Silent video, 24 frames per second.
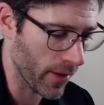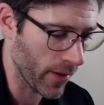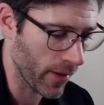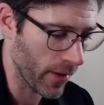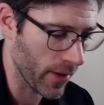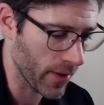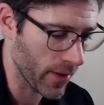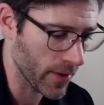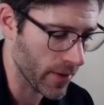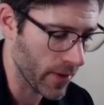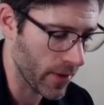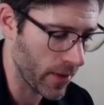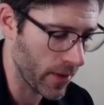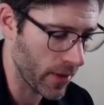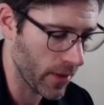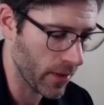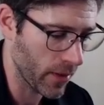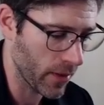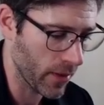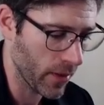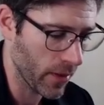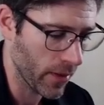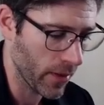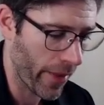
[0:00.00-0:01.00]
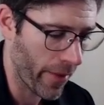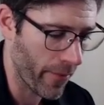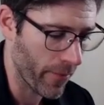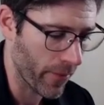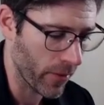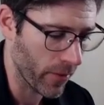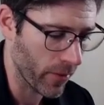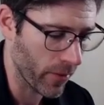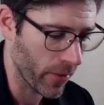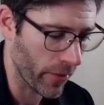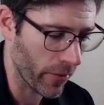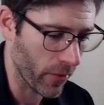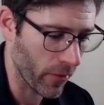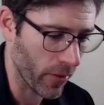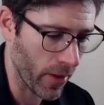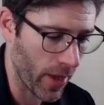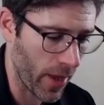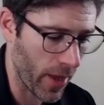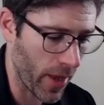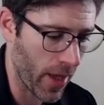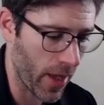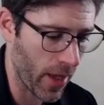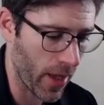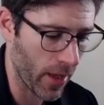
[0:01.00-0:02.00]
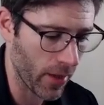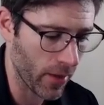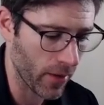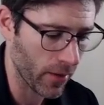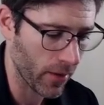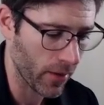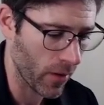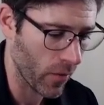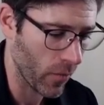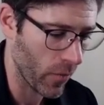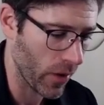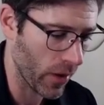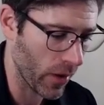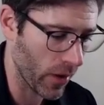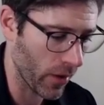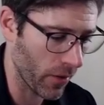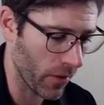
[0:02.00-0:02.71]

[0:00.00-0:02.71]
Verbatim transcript: of nineteen. And we do another and, and we